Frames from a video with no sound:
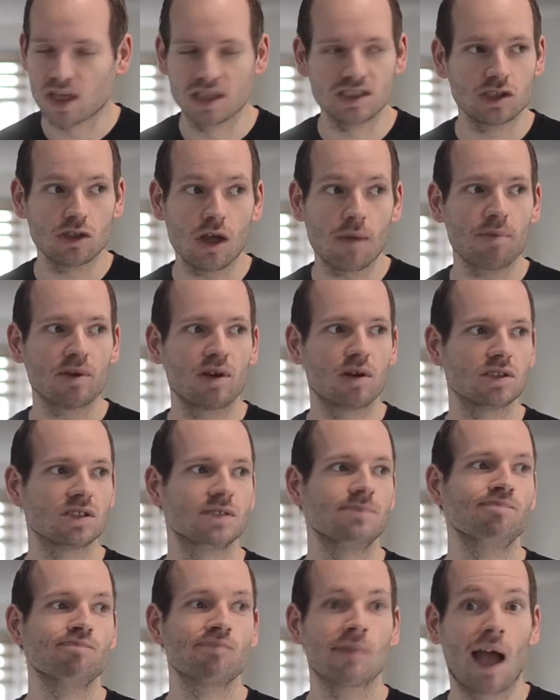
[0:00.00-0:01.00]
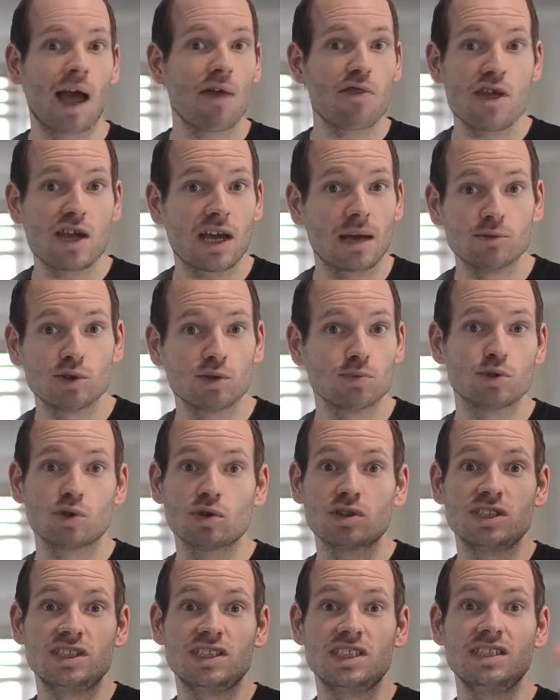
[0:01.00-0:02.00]
And it's not because I think I'm some sort
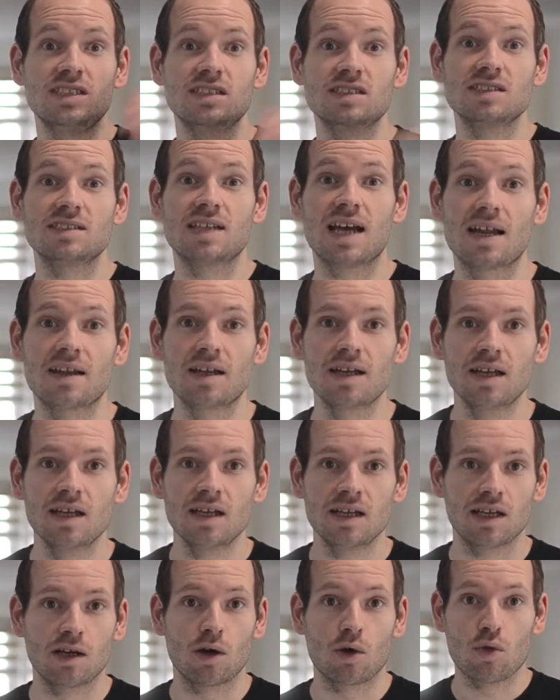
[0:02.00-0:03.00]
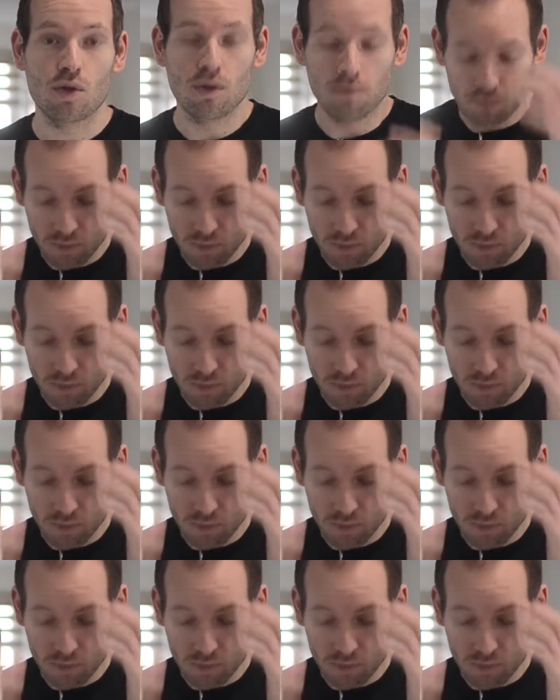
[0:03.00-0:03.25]
of genius that, you know,